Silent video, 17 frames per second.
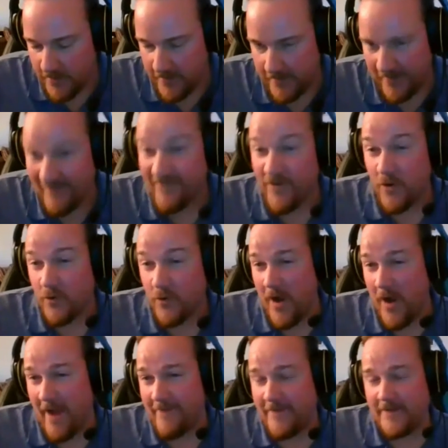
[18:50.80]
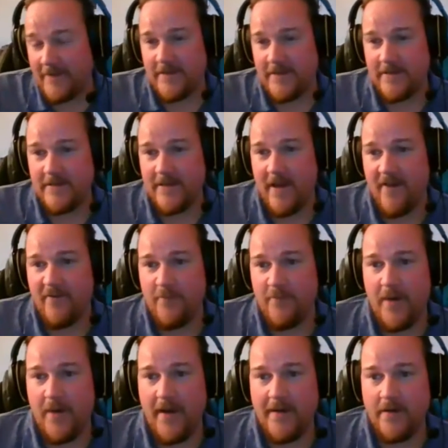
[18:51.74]
infographics and stuff.
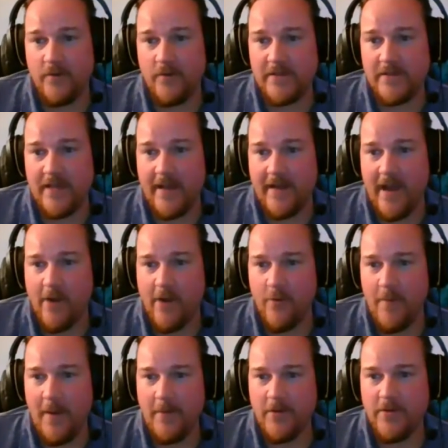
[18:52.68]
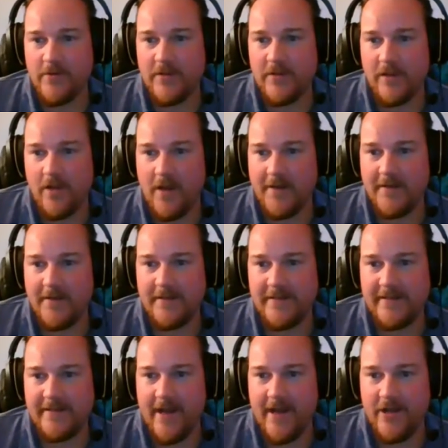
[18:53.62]
But it was I remember there's a lot of
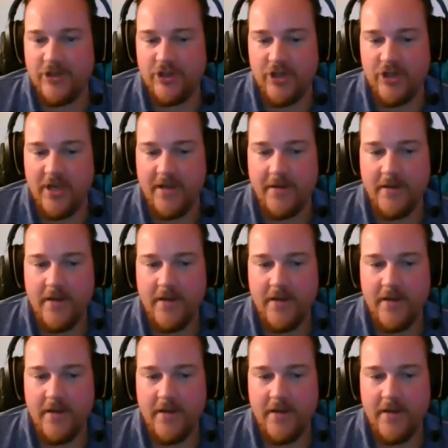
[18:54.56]
discussion